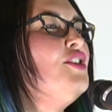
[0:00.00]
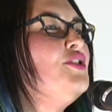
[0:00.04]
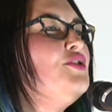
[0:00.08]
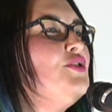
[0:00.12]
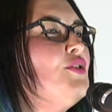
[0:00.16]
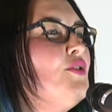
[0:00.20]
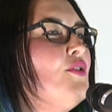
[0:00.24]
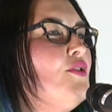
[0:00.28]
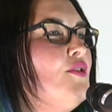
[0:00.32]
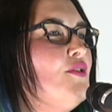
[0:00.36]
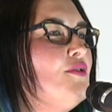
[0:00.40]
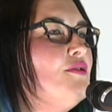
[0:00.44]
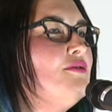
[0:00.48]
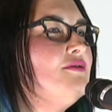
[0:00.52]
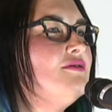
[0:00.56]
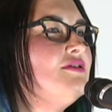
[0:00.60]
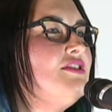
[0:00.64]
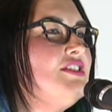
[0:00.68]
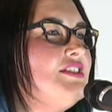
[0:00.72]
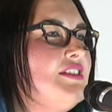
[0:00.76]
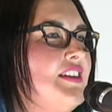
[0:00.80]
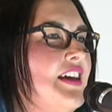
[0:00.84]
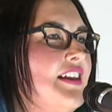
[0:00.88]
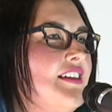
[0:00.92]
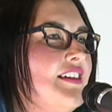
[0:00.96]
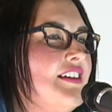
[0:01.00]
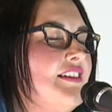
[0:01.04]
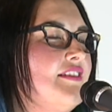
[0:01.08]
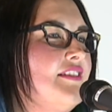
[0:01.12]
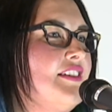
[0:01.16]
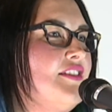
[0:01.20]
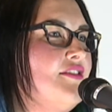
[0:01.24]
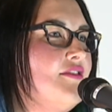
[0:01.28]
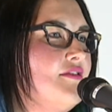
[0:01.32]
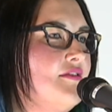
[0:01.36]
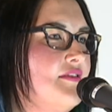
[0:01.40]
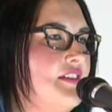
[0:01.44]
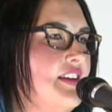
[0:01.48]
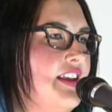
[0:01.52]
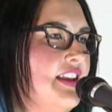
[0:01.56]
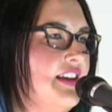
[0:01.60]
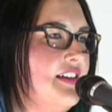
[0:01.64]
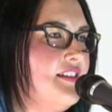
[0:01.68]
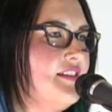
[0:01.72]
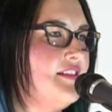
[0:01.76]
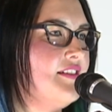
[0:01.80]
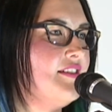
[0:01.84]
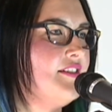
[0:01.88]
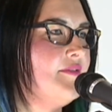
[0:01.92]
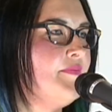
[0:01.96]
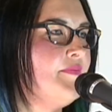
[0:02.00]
you're all genetically unique.